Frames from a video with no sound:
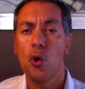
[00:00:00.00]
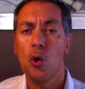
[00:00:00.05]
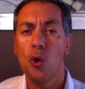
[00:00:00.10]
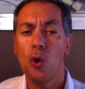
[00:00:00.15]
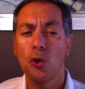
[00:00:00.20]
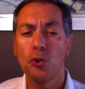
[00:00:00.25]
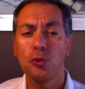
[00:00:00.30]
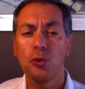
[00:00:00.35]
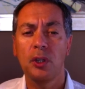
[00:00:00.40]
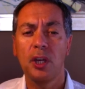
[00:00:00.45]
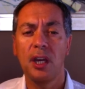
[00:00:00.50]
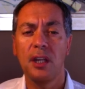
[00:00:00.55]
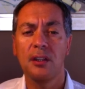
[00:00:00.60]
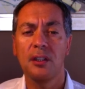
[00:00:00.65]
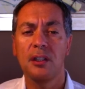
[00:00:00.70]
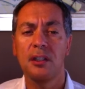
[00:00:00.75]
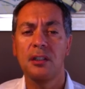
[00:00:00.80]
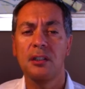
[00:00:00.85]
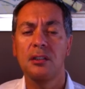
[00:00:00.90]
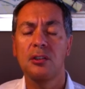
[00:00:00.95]

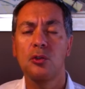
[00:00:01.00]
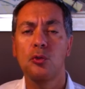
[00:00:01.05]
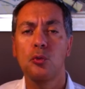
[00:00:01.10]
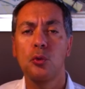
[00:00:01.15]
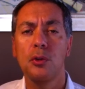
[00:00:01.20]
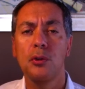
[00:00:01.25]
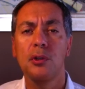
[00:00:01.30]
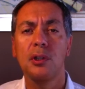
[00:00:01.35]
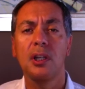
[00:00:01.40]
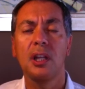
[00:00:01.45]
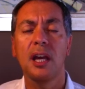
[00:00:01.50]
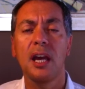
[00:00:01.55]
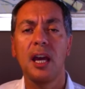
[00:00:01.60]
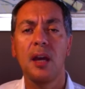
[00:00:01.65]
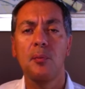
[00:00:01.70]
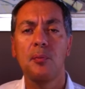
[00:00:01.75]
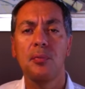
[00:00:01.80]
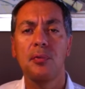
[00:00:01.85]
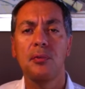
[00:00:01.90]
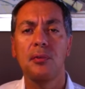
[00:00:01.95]
Altogether, we will
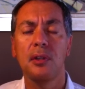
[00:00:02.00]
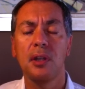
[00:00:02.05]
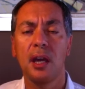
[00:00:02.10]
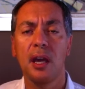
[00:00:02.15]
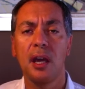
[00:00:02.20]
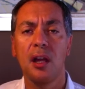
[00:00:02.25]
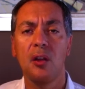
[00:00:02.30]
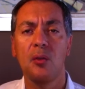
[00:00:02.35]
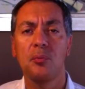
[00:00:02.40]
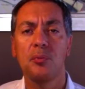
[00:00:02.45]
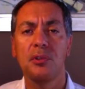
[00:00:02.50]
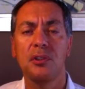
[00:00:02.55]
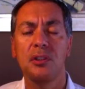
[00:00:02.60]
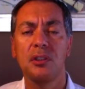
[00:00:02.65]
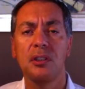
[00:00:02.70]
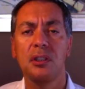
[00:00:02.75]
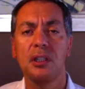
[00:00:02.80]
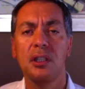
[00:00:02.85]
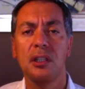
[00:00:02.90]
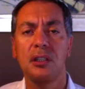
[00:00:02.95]
help
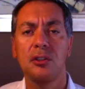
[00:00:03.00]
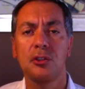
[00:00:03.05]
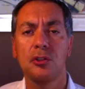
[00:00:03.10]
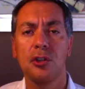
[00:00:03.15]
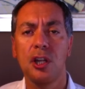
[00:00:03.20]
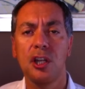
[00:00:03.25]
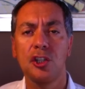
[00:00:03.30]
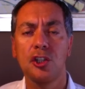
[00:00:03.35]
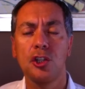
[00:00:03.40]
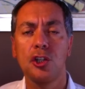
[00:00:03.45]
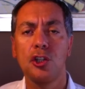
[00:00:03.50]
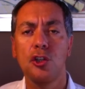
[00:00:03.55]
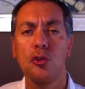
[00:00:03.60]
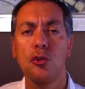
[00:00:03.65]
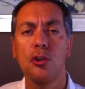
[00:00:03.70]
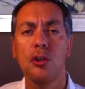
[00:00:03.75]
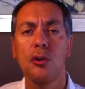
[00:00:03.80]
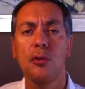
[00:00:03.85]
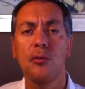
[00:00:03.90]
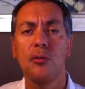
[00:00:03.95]
the International
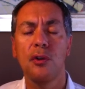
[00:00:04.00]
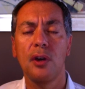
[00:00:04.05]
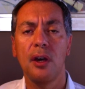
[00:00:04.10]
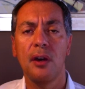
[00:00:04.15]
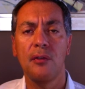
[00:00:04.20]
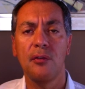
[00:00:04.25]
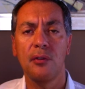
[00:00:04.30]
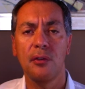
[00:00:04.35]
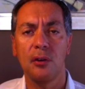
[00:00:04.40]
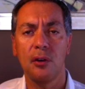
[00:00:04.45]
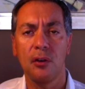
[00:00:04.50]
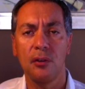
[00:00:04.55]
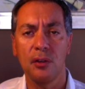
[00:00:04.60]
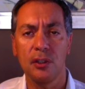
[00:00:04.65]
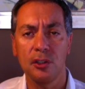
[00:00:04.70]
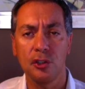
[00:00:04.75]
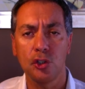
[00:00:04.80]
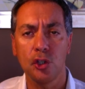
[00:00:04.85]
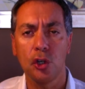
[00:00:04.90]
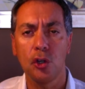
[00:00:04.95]
Union of
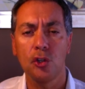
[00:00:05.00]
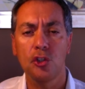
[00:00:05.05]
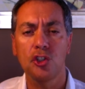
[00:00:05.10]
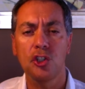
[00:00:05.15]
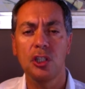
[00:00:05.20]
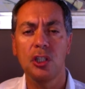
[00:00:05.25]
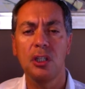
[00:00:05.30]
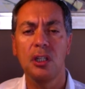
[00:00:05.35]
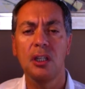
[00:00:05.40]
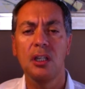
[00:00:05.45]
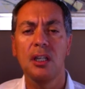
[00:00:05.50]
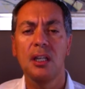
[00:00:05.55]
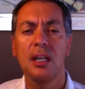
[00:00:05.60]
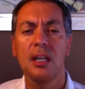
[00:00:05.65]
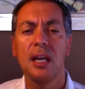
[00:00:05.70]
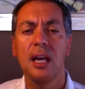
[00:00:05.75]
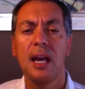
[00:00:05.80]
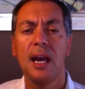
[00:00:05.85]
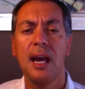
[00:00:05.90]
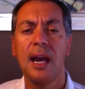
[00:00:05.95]
Angiology
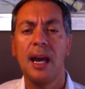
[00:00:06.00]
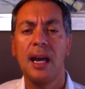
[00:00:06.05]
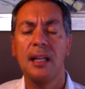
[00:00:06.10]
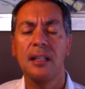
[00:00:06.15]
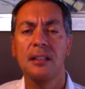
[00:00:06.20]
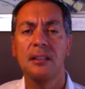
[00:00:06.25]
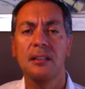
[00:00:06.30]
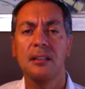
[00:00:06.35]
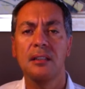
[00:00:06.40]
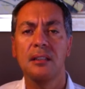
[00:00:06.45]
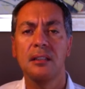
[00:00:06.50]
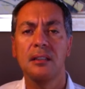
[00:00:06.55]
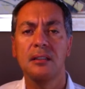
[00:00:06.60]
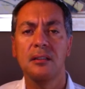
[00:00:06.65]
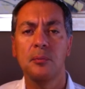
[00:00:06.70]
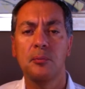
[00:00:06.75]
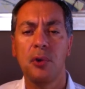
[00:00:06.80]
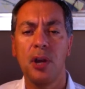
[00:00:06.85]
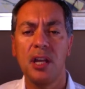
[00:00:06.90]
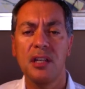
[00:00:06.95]
and the
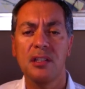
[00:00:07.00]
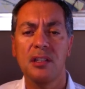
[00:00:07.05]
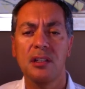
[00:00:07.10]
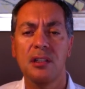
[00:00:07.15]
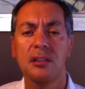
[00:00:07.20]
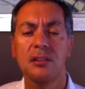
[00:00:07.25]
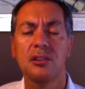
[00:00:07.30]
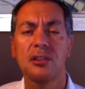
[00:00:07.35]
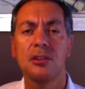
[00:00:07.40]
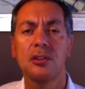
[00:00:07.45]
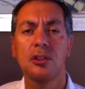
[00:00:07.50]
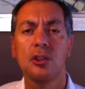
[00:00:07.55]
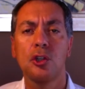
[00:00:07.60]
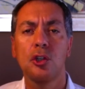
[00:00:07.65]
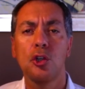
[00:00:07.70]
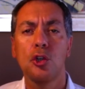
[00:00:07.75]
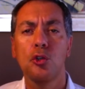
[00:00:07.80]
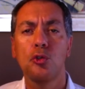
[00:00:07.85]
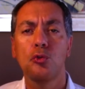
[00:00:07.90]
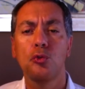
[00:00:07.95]
President
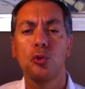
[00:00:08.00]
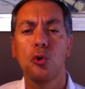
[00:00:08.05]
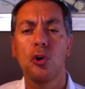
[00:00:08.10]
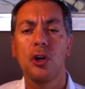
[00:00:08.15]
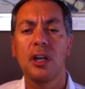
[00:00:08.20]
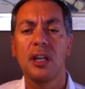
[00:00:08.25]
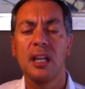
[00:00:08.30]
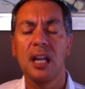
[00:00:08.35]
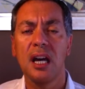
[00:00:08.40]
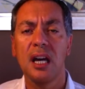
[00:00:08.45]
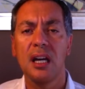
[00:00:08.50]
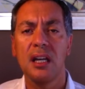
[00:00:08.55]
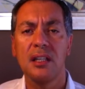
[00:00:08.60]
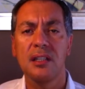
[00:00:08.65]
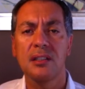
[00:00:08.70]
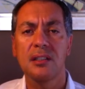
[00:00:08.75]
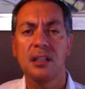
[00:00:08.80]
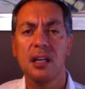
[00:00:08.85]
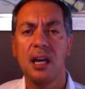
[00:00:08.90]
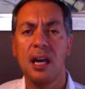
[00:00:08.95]
to
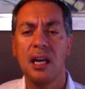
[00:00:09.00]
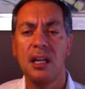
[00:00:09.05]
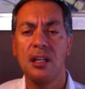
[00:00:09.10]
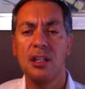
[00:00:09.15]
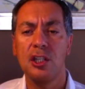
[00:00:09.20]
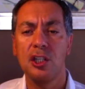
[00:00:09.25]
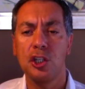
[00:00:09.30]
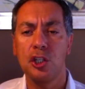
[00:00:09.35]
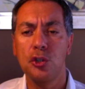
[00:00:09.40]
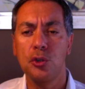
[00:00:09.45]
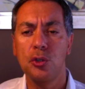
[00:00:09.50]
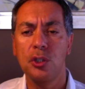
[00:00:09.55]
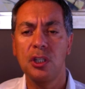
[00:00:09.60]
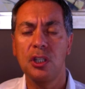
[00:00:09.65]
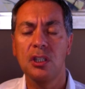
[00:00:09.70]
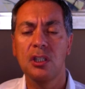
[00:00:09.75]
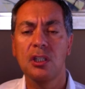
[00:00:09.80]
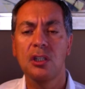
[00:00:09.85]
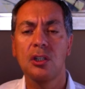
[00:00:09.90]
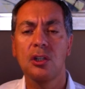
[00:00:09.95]
organize an
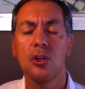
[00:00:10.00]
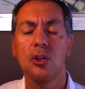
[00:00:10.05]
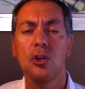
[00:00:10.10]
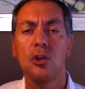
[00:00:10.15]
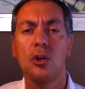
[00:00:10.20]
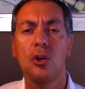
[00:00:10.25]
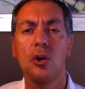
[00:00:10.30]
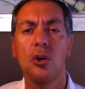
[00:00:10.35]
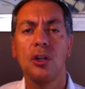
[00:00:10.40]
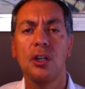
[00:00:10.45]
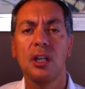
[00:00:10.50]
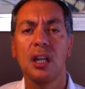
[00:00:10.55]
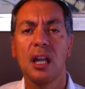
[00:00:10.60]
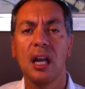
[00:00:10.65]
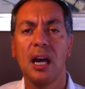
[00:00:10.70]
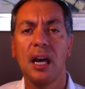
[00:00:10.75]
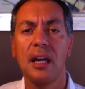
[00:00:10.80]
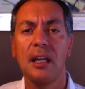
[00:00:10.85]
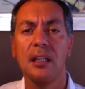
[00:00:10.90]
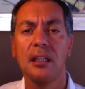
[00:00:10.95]
unique
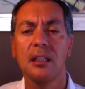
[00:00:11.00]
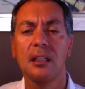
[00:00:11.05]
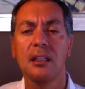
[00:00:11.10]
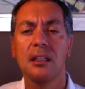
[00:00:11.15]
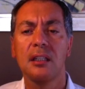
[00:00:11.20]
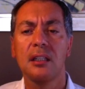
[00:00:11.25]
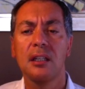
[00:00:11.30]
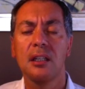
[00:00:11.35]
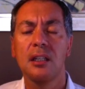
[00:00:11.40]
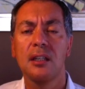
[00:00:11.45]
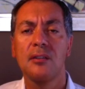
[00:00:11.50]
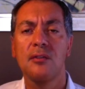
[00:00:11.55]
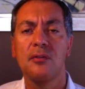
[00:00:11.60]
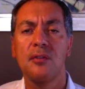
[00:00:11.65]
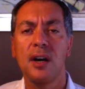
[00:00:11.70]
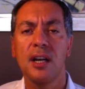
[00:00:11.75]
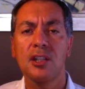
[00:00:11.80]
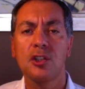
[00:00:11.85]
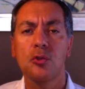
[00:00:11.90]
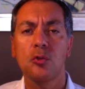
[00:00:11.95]
online
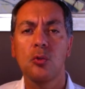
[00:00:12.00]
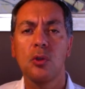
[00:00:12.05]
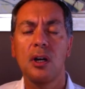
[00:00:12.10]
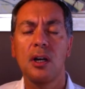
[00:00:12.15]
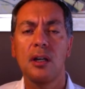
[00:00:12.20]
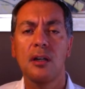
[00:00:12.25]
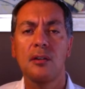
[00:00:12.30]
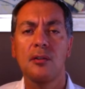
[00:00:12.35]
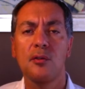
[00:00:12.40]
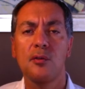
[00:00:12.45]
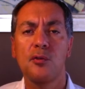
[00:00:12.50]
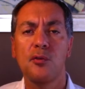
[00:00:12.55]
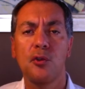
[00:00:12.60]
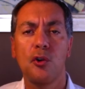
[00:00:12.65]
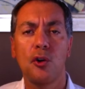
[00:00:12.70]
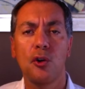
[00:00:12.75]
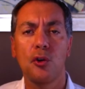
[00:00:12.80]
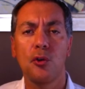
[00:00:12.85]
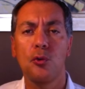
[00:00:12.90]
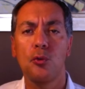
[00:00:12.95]
vascular
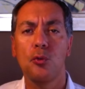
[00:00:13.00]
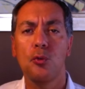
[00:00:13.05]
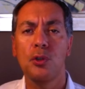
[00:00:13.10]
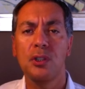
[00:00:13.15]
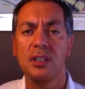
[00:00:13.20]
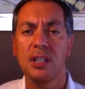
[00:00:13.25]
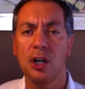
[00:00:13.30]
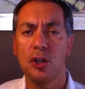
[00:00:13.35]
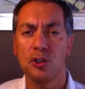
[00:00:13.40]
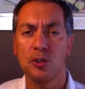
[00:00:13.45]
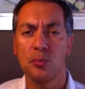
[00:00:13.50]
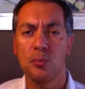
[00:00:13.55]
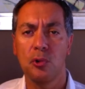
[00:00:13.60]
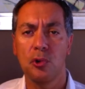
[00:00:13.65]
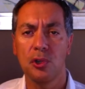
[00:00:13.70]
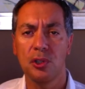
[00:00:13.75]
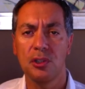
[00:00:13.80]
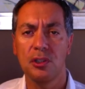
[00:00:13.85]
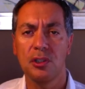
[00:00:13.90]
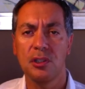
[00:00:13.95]
forum without
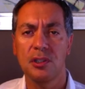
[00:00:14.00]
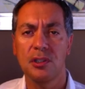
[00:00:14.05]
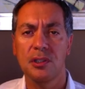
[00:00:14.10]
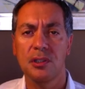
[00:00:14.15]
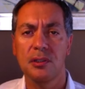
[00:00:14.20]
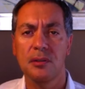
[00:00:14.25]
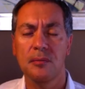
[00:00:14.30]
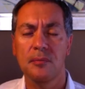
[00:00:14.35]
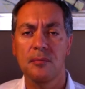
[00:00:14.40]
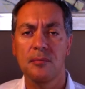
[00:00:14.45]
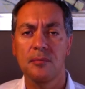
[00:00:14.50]
borders.